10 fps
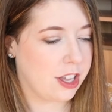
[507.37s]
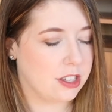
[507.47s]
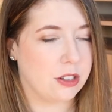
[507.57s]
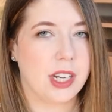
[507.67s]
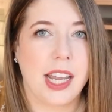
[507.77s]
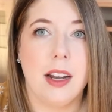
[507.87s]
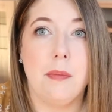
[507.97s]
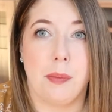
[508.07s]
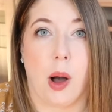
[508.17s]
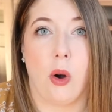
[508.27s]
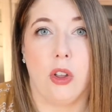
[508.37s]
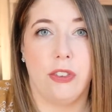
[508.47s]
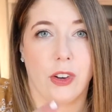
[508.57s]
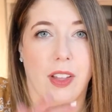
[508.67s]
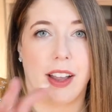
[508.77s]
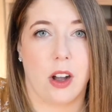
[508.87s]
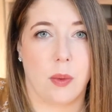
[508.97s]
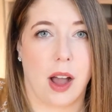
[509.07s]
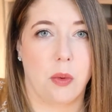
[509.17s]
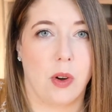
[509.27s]
So to get them both for like
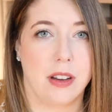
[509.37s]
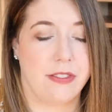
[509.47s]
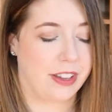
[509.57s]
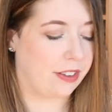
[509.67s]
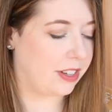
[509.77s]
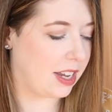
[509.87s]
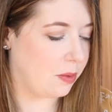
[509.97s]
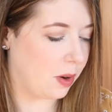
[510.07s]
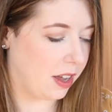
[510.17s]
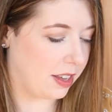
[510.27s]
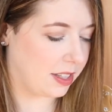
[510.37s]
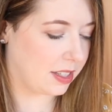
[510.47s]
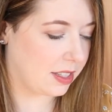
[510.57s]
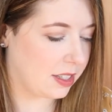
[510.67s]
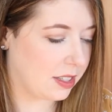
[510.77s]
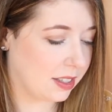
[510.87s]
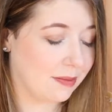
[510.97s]
around one hundred fifty dollars was...